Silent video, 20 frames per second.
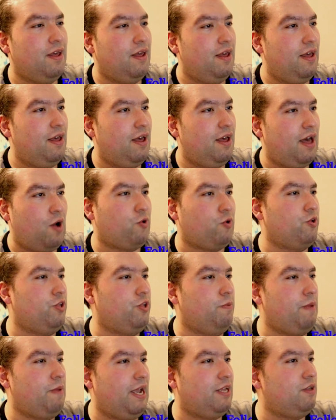How could you
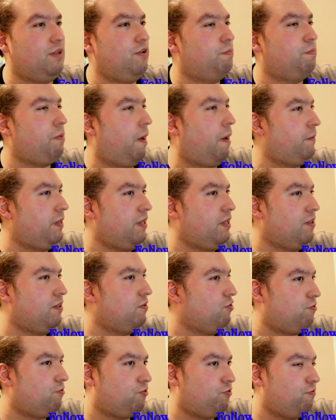mate? You probably need
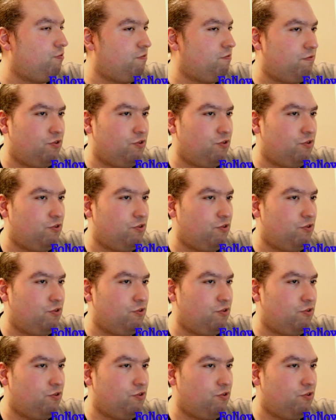to